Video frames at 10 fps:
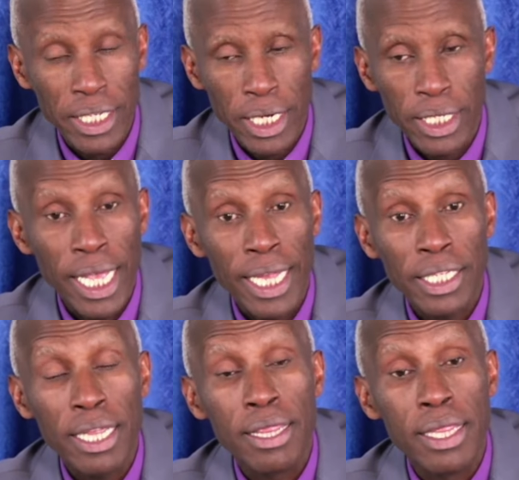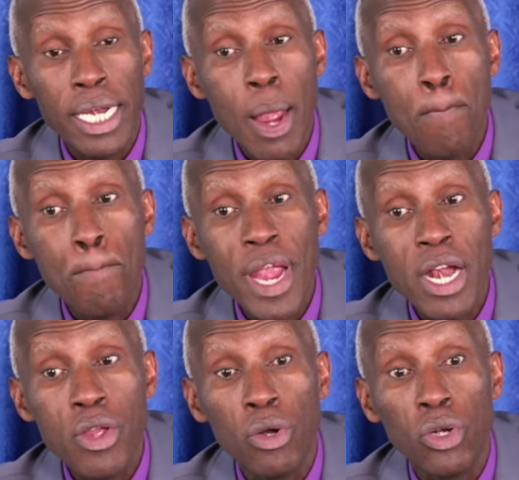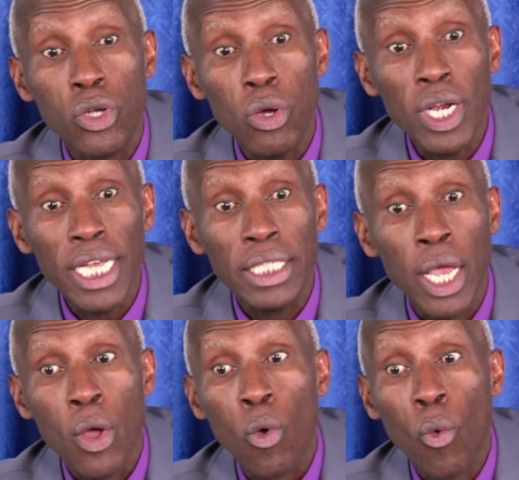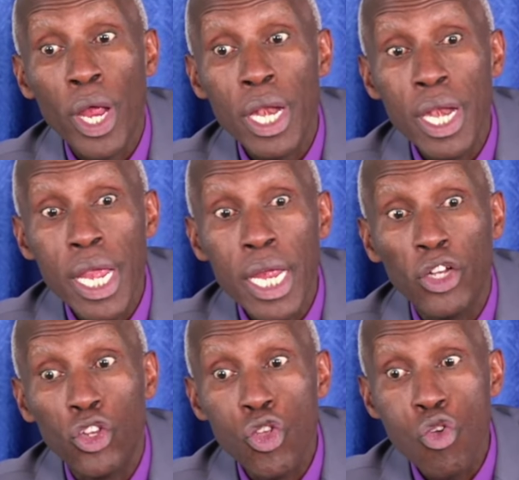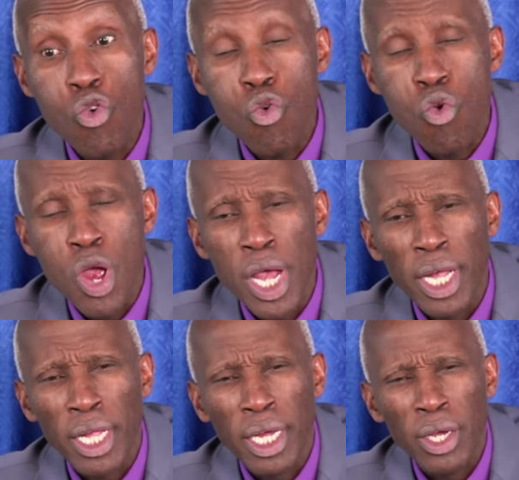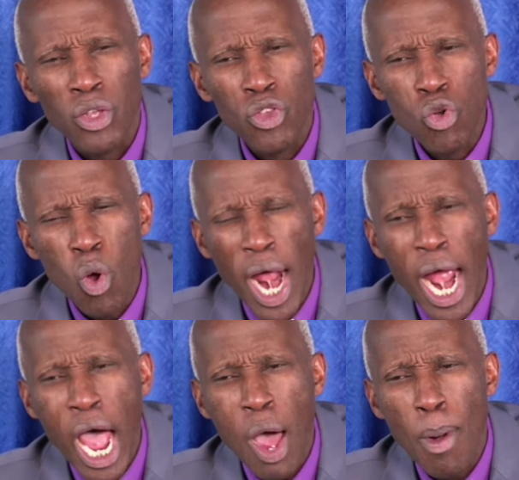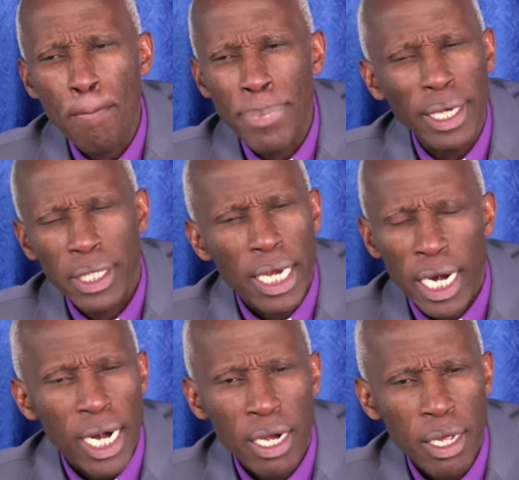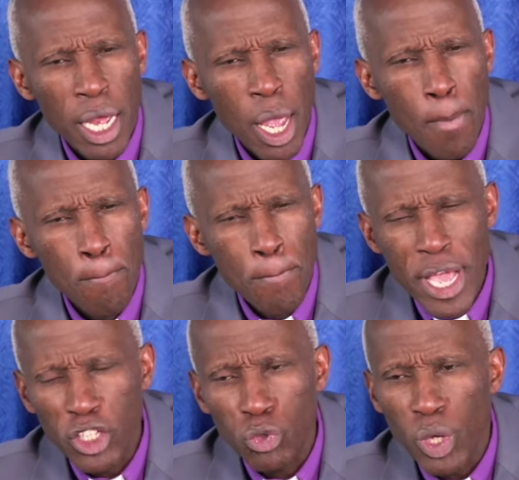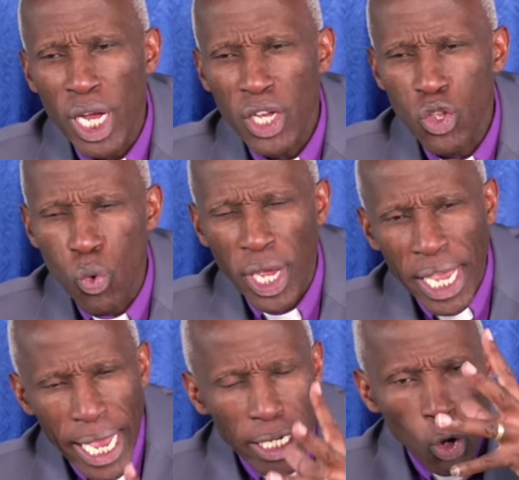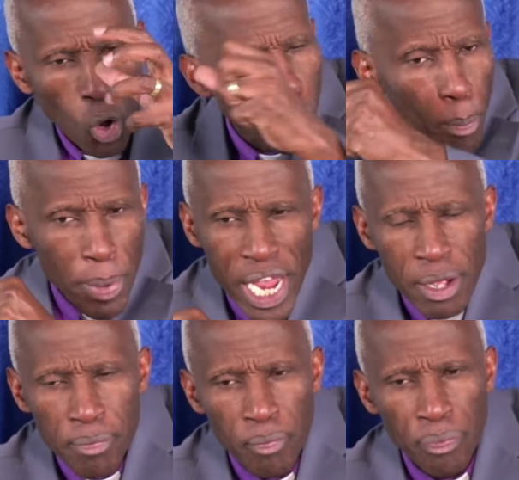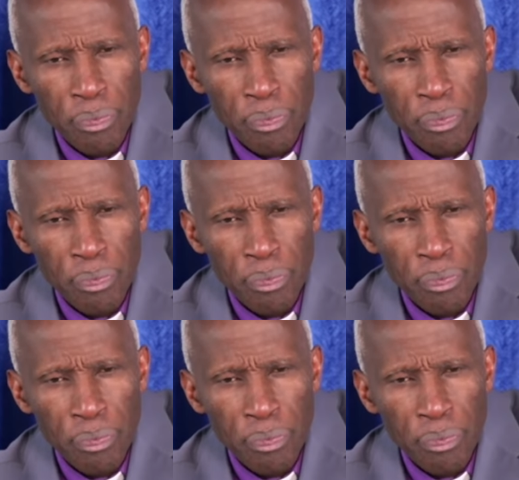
Kenyan shillings. That is $3 million. We need you. You are our partner. Make sure you get hold of me.